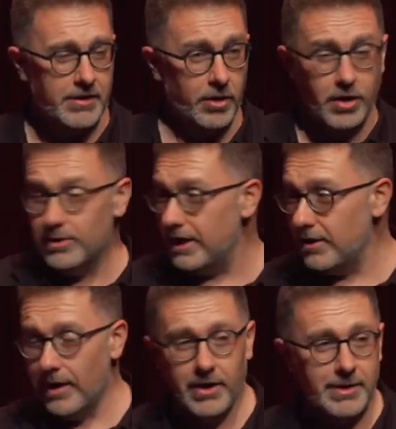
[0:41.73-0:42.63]
Not only
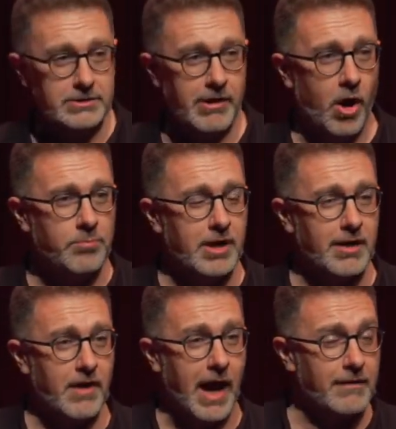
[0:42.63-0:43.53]
do I know he's a great opera
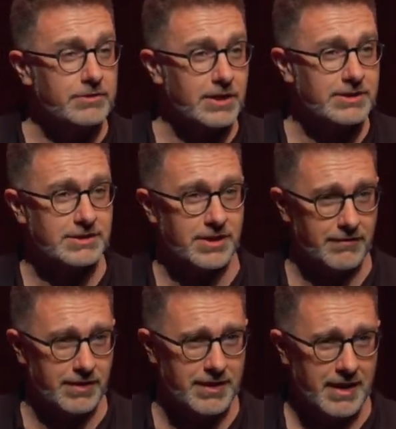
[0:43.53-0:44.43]
lover, I have just
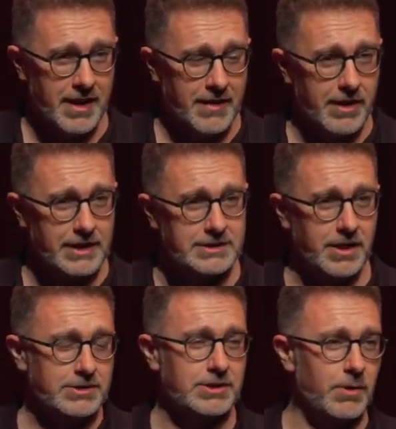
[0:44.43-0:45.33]
discovered that his
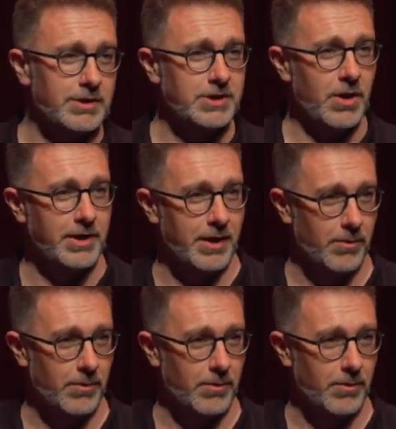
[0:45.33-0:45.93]
son just won a Tony